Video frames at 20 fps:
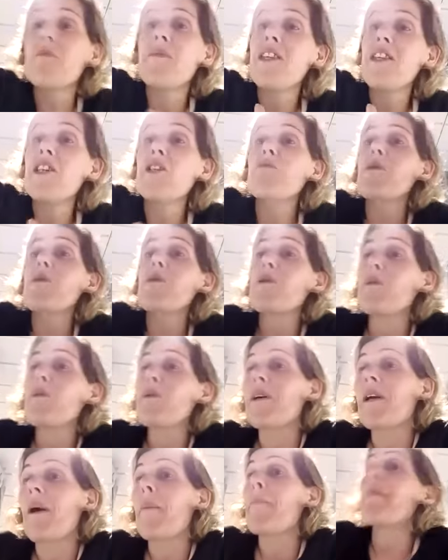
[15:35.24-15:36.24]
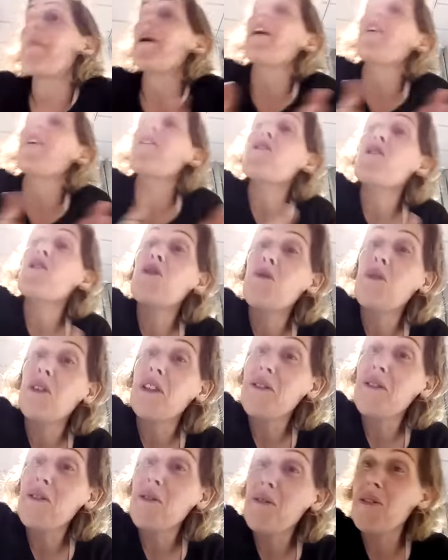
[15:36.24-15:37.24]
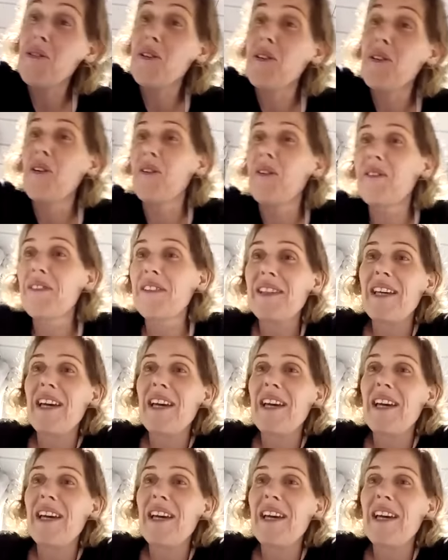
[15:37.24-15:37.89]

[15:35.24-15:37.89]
This must be where I'm better suited, you know,